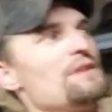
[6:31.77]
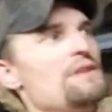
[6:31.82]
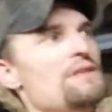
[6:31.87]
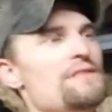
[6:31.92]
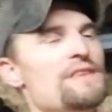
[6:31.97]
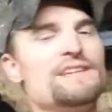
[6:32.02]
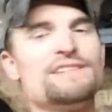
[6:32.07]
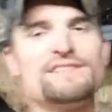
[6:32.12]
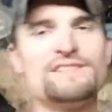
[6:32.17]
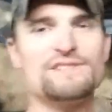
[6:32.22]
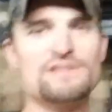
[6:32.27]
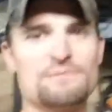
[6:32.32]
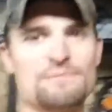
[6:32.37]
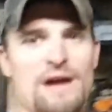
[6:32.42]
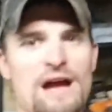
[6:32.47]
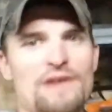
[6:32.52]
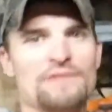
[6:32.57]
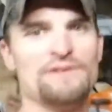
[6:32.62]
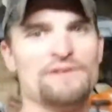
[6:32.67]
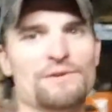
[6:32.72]
This is
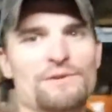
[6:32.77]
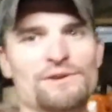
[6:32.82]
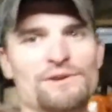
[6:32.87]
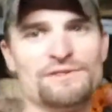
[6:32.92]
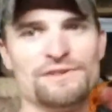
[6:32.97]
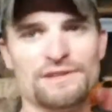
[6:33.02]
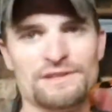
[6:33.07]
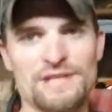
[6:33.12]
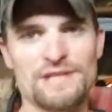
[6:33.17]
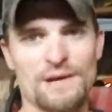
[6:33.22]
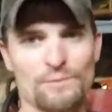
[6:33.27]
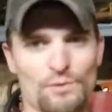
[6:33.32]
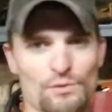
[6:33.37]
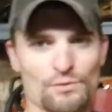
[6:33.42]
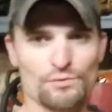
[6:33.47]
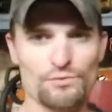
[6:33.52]
about the only thing that will